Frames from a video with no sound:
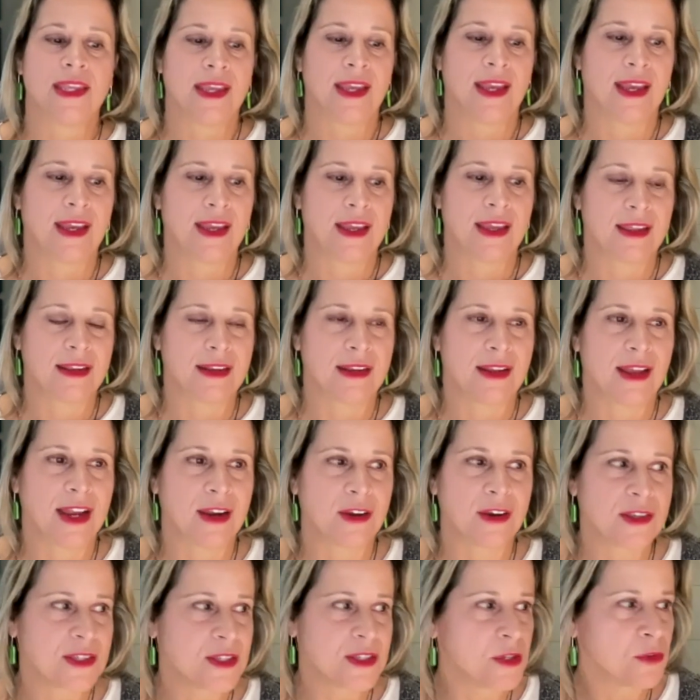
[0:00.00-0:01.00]
And
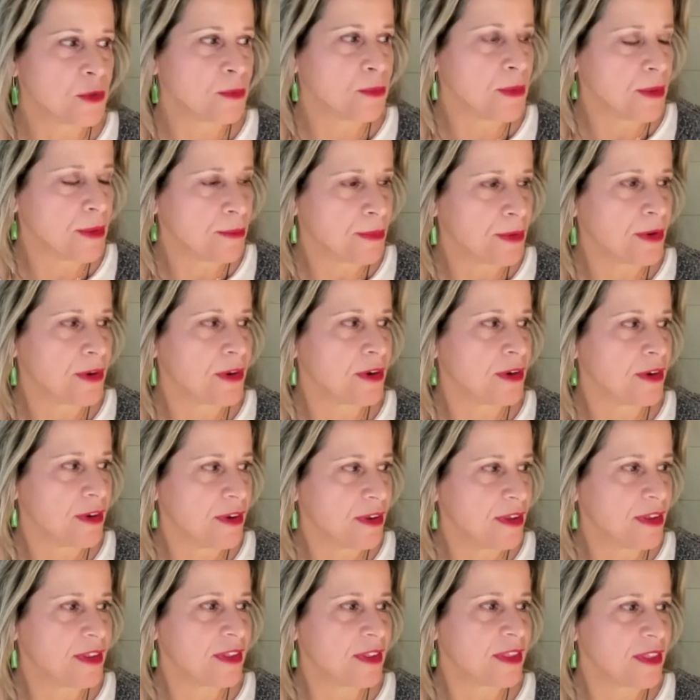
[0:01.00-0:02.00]
I still remember
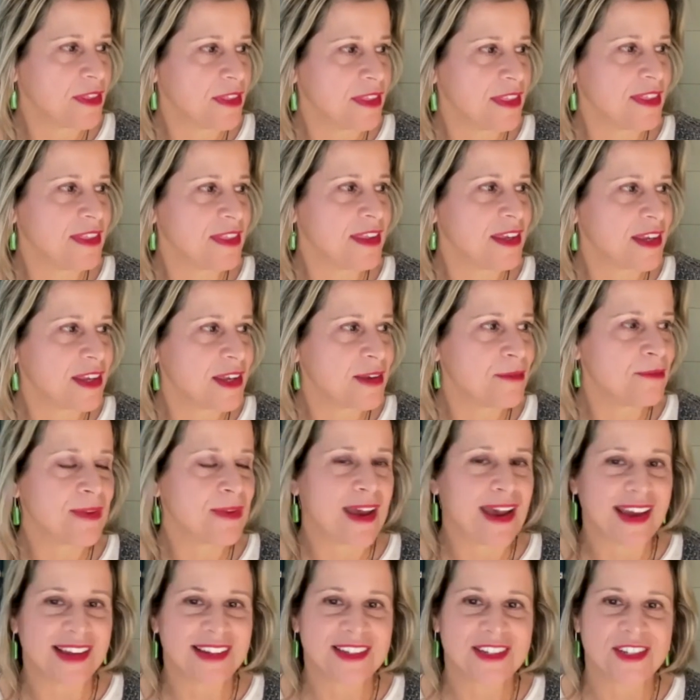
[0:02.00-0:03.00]
thinking
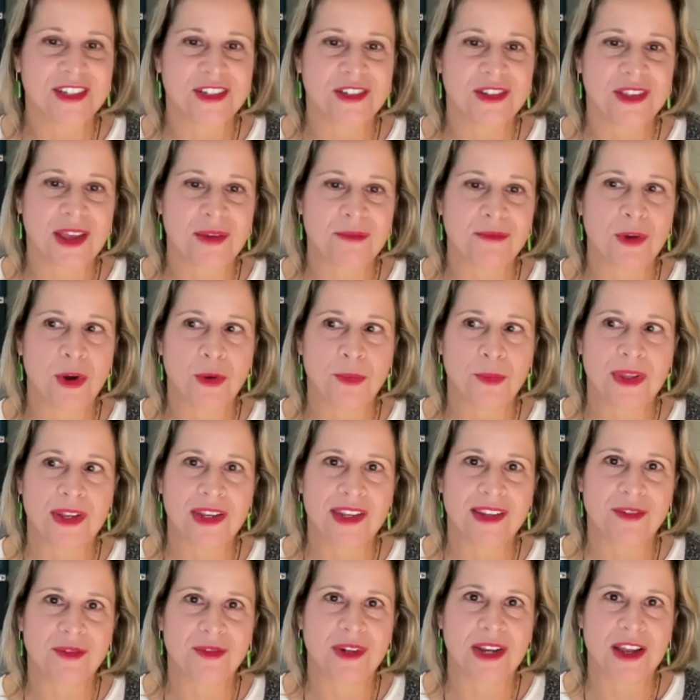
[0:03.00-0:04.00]
back to that moment
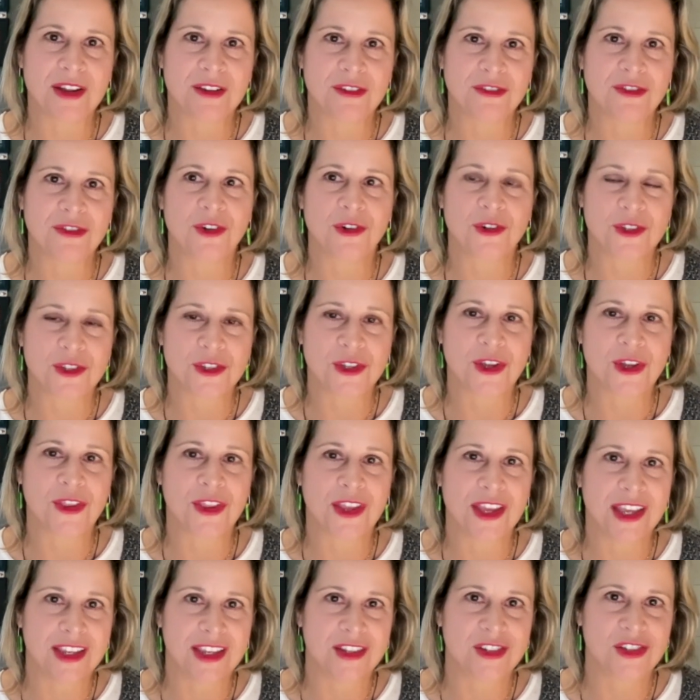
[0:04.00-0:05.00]
when I first saw the
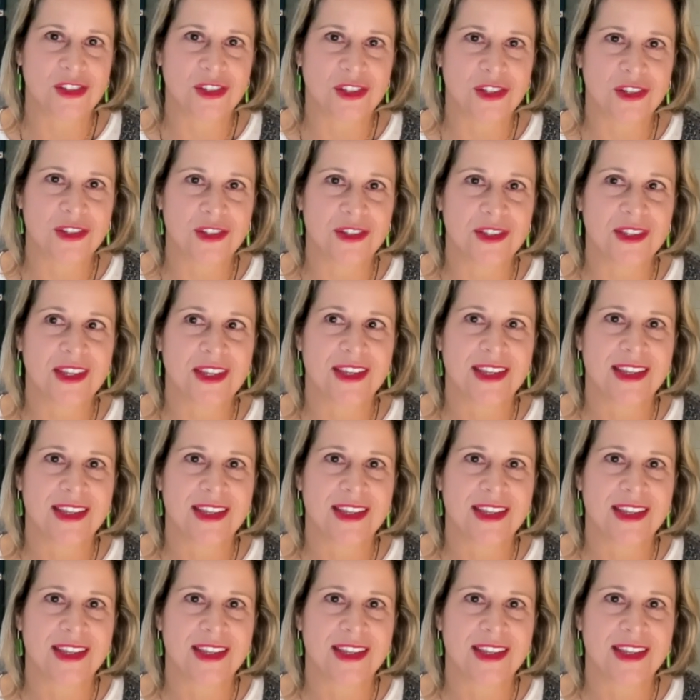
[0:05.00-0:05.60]
Haitian